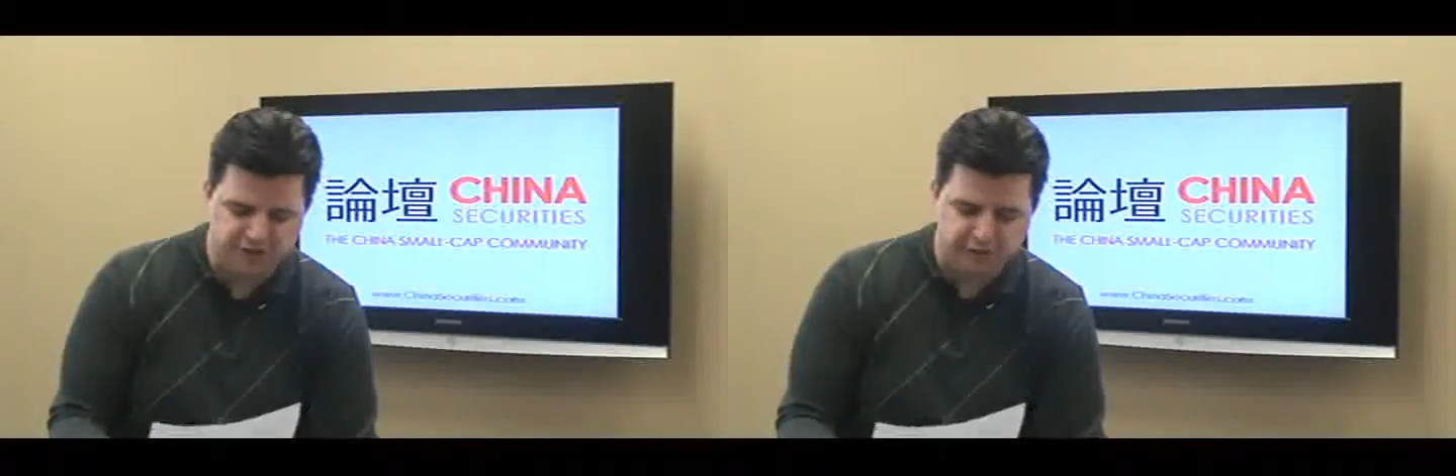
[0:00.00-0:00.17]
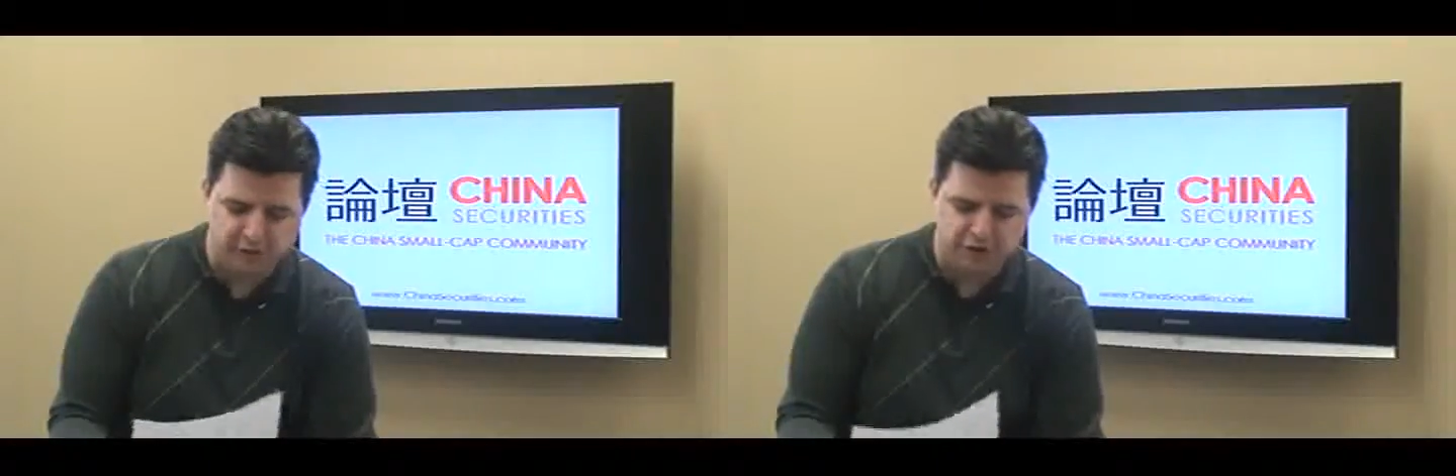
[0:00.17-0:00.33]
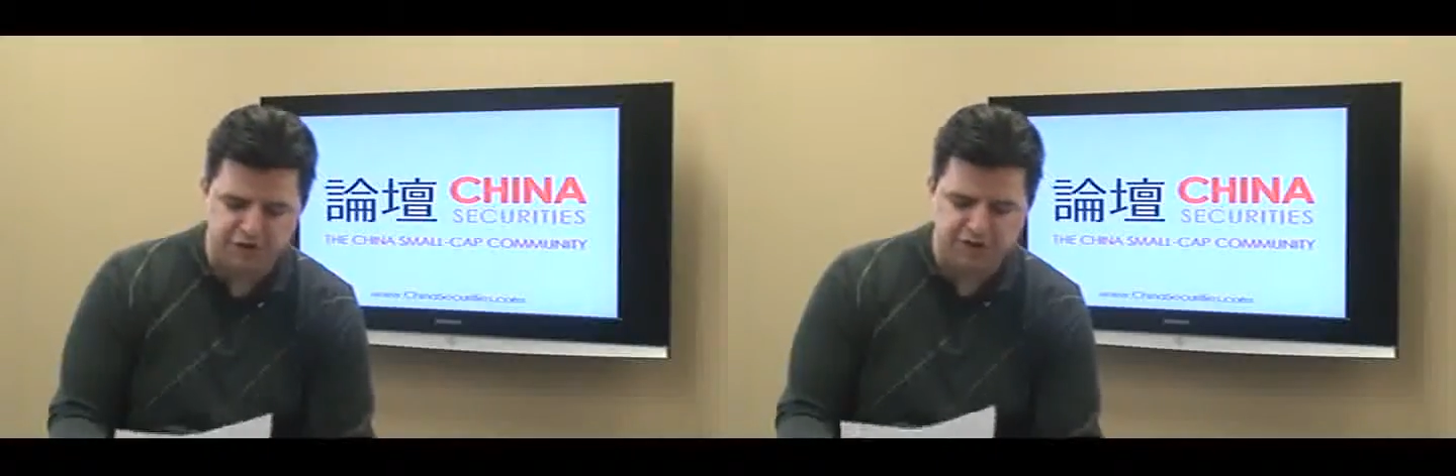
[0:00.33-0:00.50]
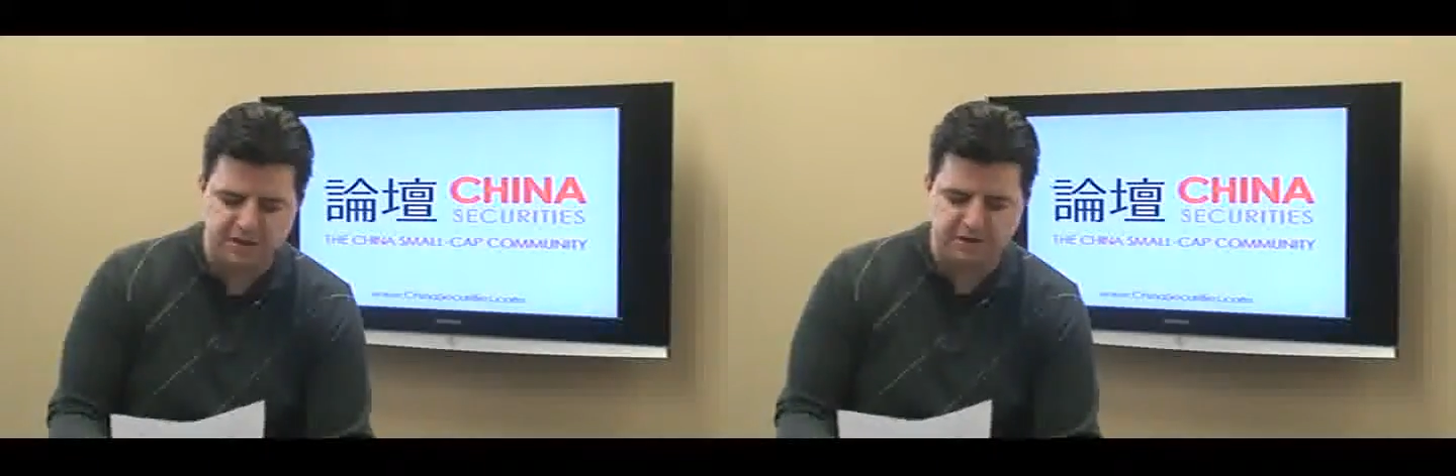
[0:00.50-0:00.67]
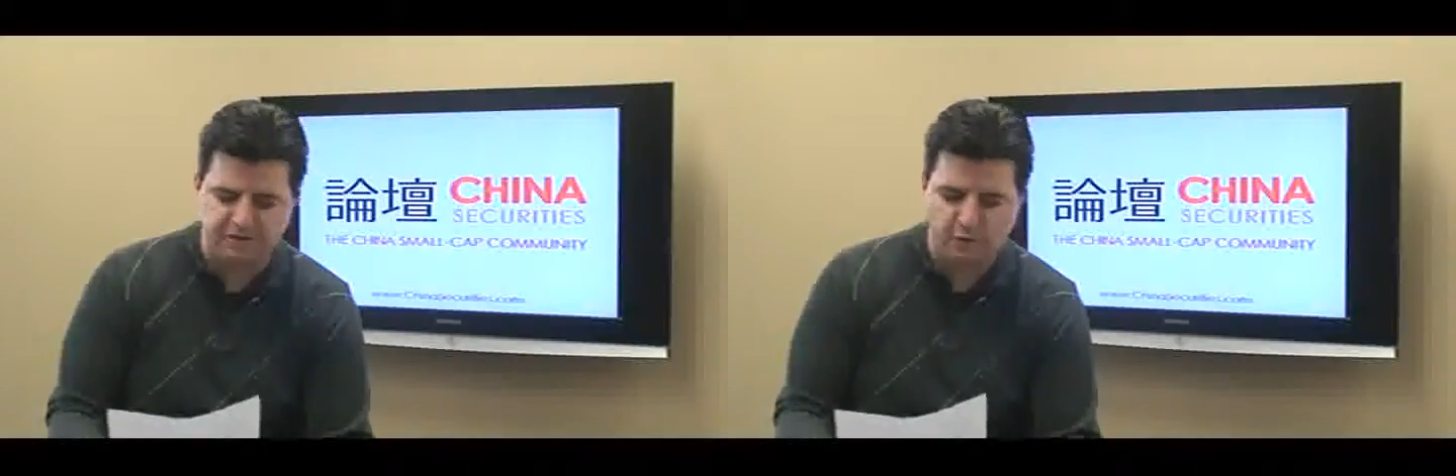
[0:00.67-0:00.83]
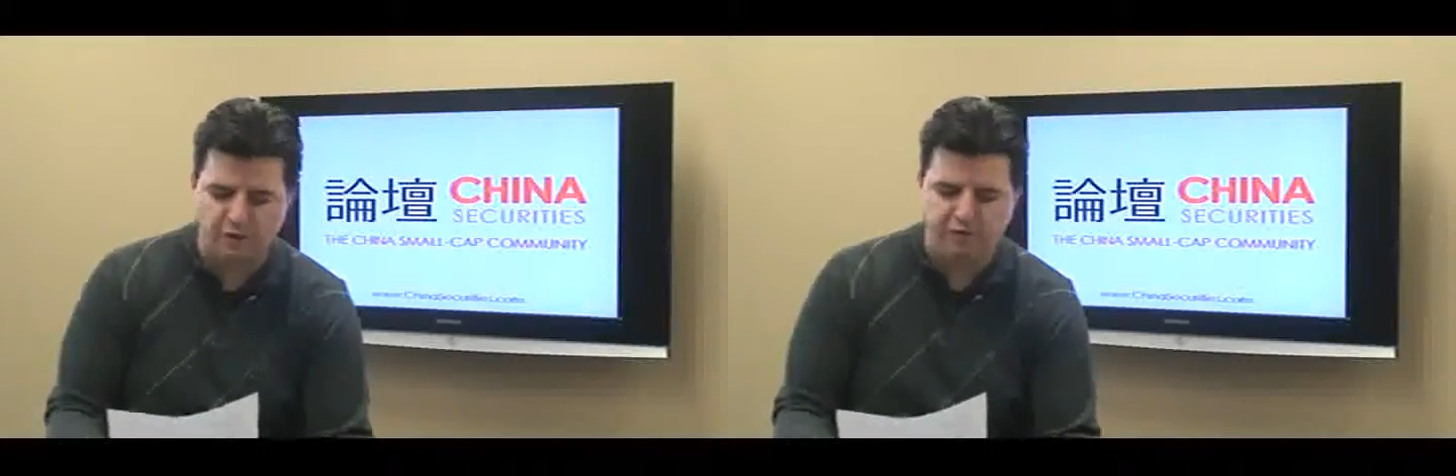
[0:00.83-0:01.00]
they closed
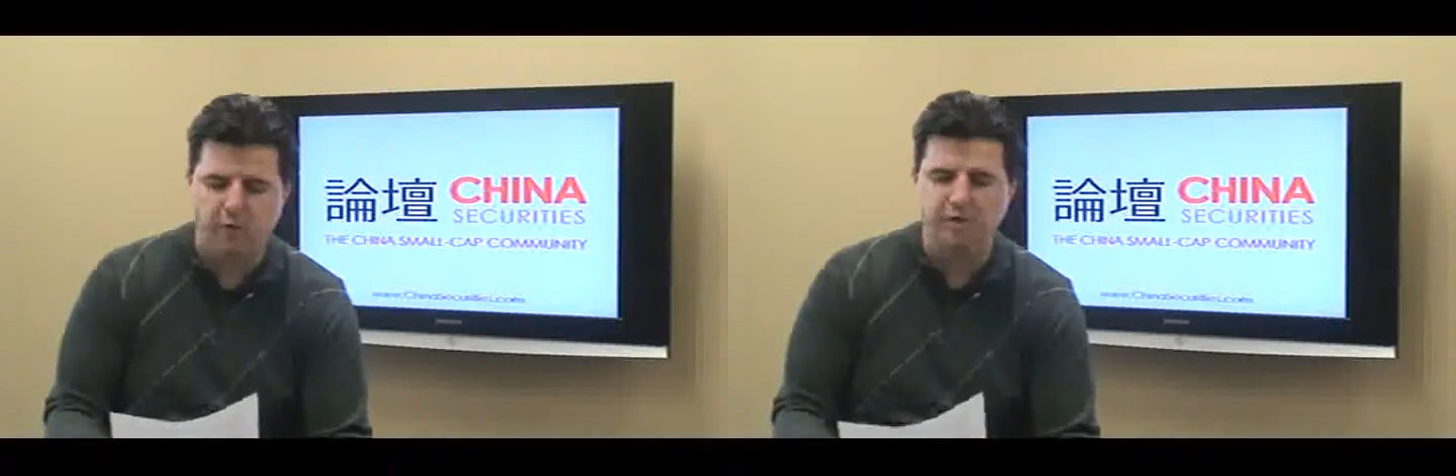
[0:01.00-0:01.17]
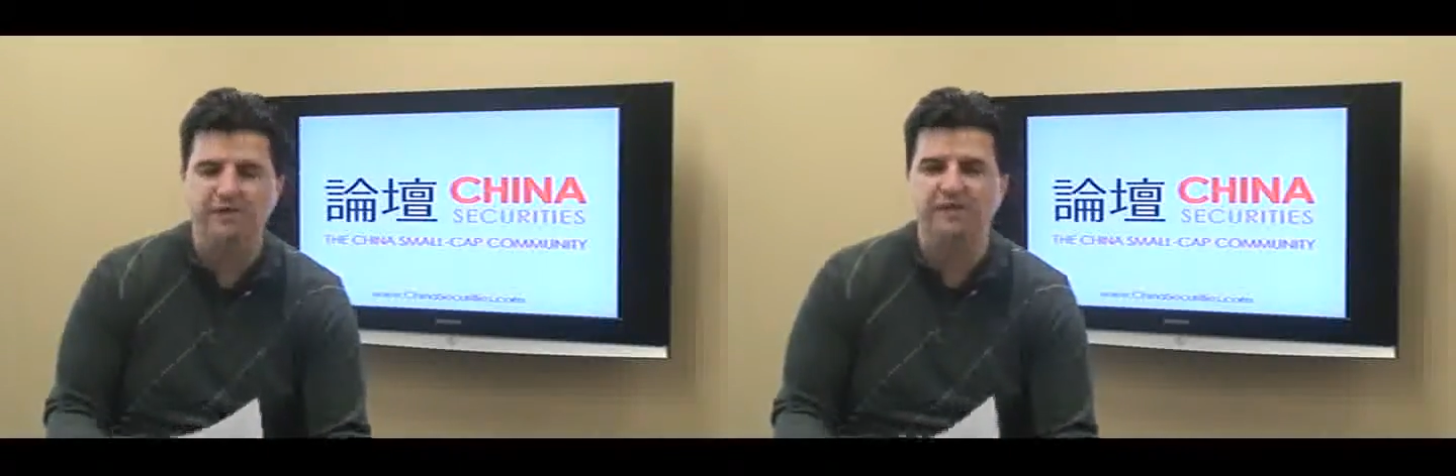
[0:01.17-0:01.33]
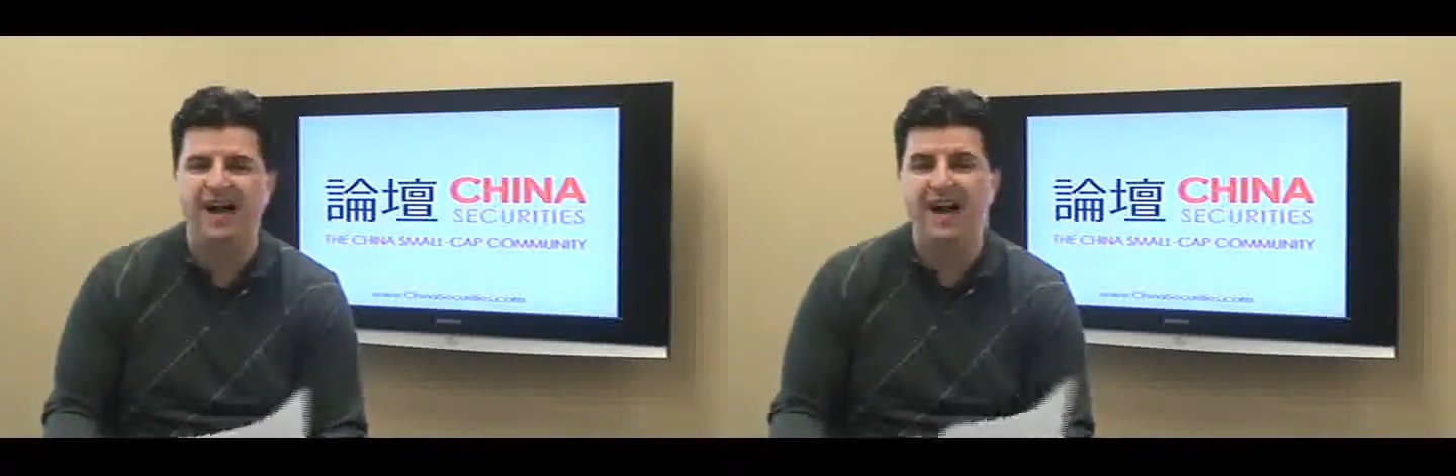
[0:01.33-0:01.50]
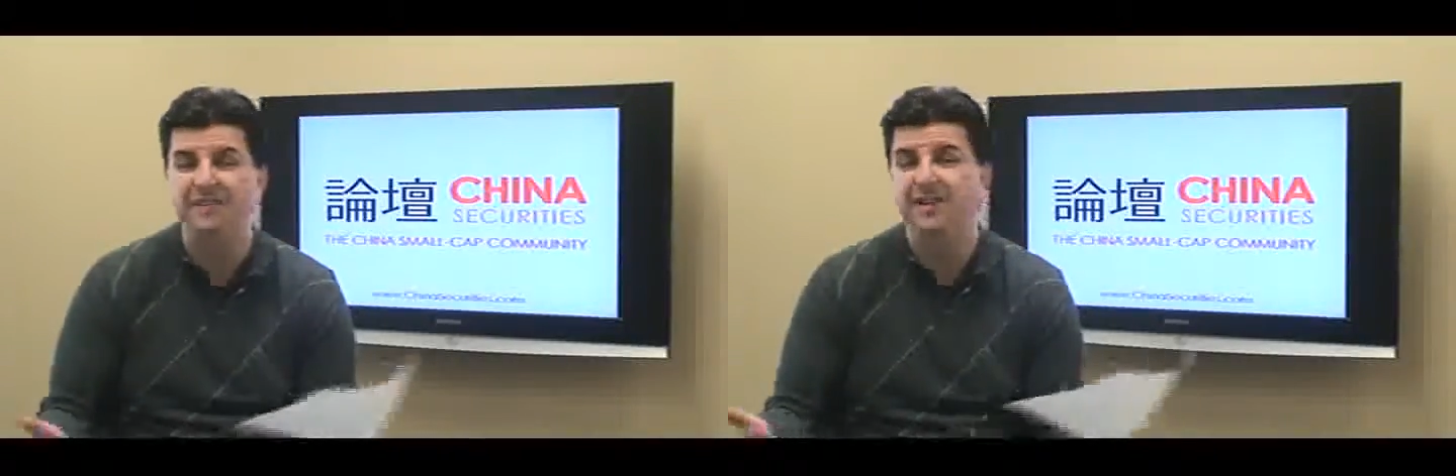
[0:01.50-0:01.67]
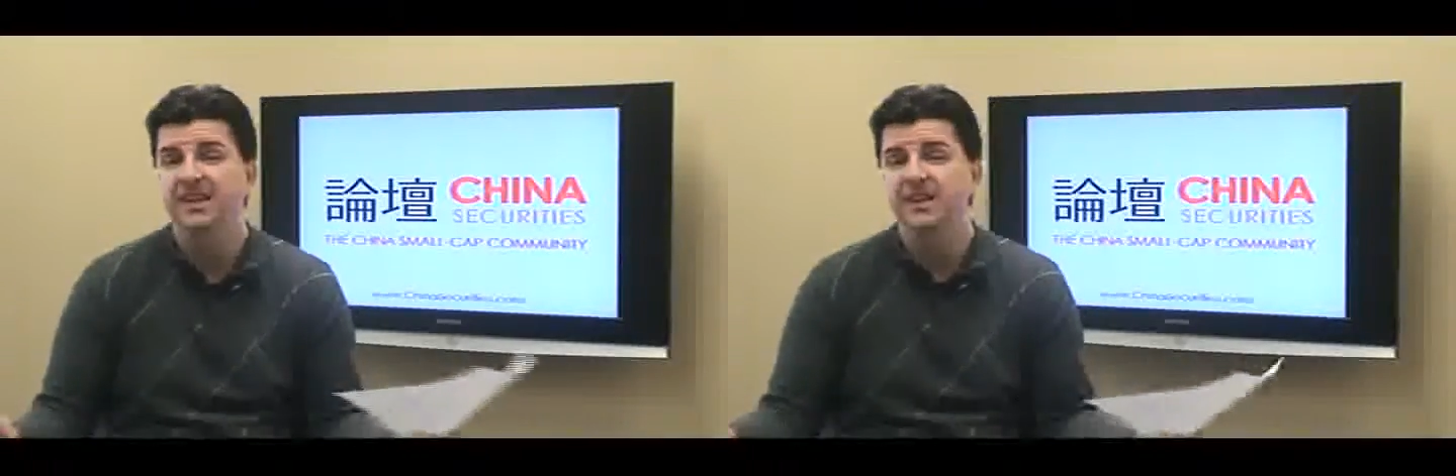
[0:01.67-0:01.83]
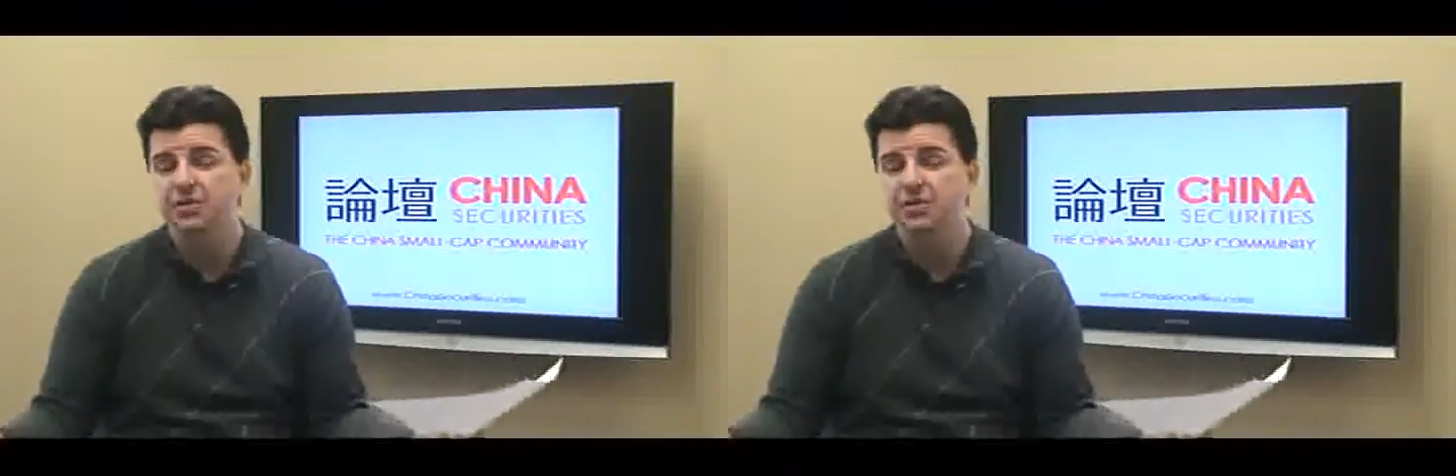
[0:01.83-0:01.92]
yesterday at 4.45,